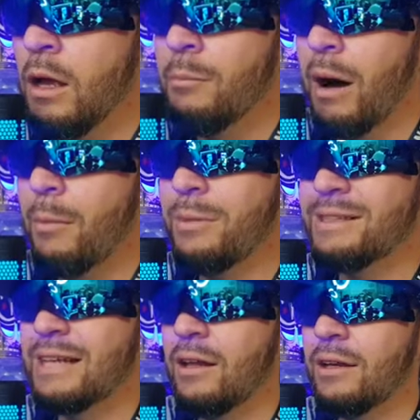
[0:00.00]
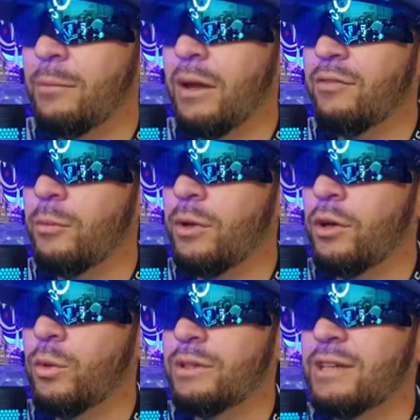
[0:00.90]
Mamba mentality, I'm not
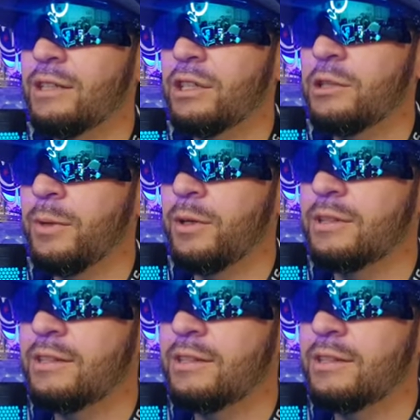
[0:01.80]
familiar with Ty J. Spears.